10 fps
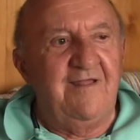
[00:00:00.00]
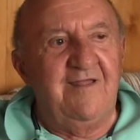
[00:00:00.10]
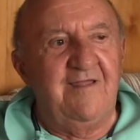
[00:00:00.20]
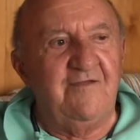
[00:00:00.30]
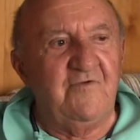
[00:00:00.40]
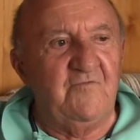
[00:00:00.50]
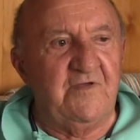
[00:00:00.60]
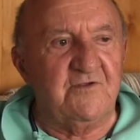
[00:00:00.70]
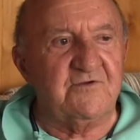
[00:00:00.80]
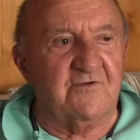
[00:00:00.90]
And we
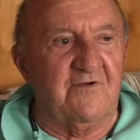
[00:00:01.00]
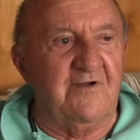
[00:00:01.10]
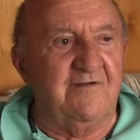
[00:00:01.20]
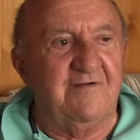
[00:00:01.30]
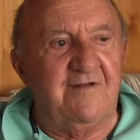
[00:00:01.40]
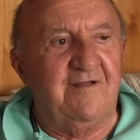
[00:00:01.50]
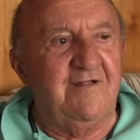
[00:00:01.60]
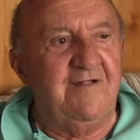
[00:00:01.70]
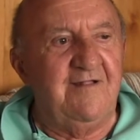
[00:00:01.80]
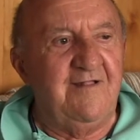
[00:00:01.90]
went ashore and uh,
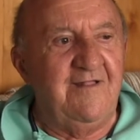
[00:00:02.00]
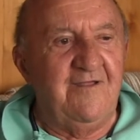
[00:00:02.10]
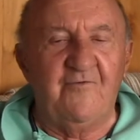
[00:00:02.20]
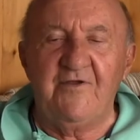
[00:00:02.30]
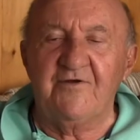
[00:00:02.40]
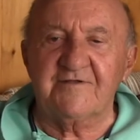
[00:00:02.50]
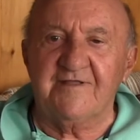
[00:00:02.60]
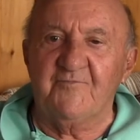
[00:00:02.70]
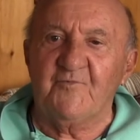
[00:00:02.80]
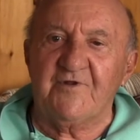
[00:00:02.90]
we hooked
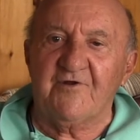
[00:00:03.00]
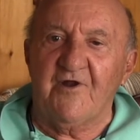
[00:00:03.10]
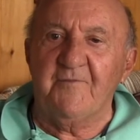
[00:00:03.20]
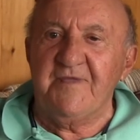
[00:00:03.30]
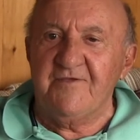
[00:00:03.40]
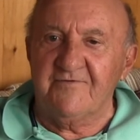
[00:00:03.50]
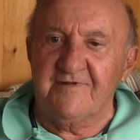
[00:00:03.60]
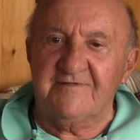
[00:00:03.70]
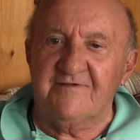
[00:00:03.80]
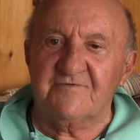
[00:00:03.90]
up with an Army
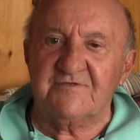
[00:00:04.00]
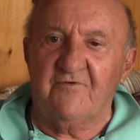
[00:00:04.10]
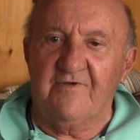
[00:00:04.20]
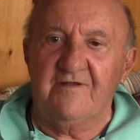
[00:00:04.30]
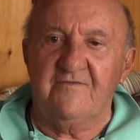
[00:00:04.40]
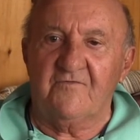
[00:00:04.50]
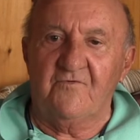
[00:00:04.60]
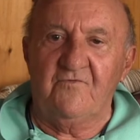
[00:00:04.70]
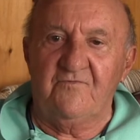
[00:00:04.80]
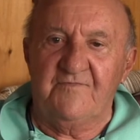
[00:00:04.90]
unit that was going
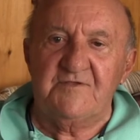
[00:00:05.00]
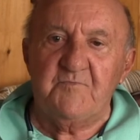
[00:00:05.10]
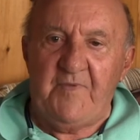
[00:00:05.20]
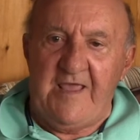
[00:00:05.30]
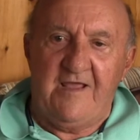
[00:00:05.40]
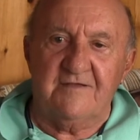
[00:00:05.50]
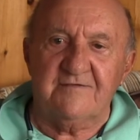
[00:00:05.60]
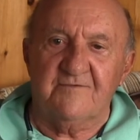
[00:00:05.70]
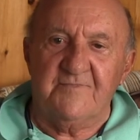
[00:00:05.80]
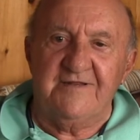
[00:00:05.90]
through this pass
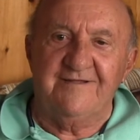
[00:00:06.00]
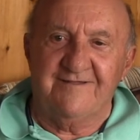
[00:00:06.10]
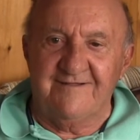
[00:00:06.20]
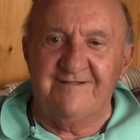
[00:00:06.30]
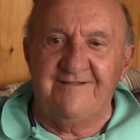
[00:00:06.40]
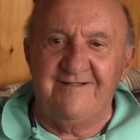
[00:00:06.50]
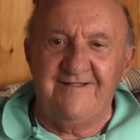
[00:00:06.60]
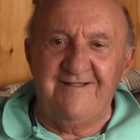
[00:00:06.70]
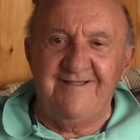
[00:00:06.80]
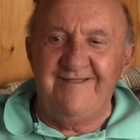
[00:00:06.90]
to Manila.
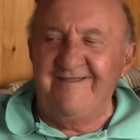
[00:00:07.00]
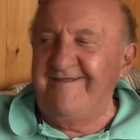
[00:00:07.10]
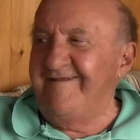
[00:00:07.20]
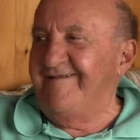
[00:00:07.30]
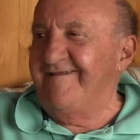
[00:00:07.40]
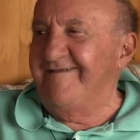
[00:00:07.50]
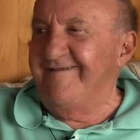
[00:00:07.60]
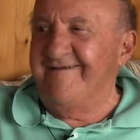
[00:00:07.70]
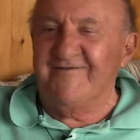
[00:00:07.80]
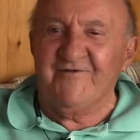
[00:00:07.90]
And
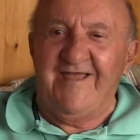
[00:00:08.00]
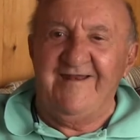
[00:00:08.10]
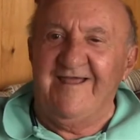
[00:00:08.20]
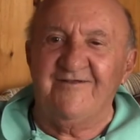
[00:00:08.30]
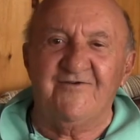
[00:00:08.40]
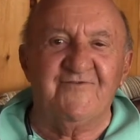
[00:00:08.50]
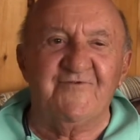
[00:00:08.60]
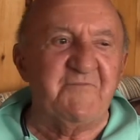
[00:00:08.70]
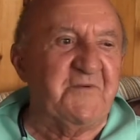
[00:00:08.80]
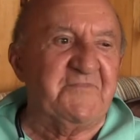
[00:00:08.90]
the other night, I couldn't
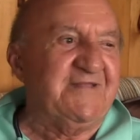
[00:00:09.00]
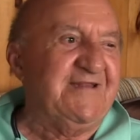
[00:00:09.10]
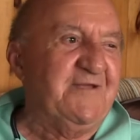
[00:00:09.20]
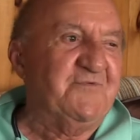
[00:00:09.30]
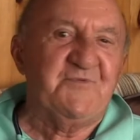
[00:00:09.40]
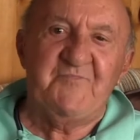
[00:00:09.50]
remember the name of the